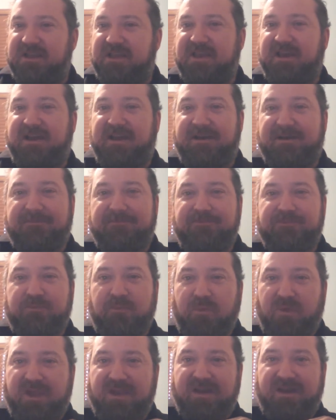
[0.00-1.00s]

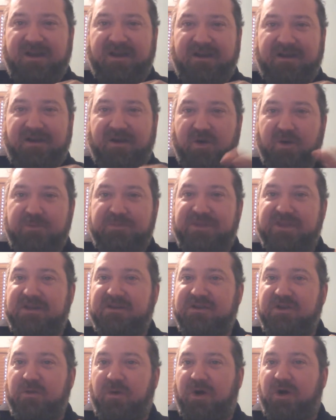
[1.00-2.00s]
hope that
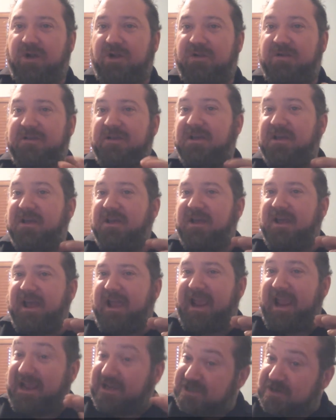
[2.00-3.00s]
you all
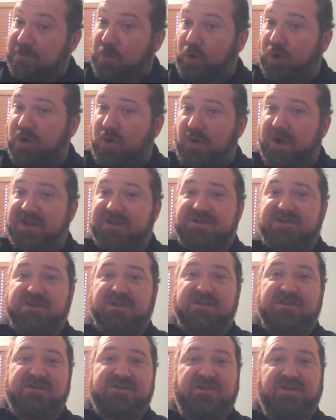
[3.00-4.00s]
ask more
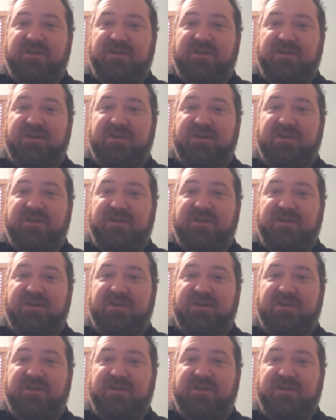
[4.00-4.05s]
questions.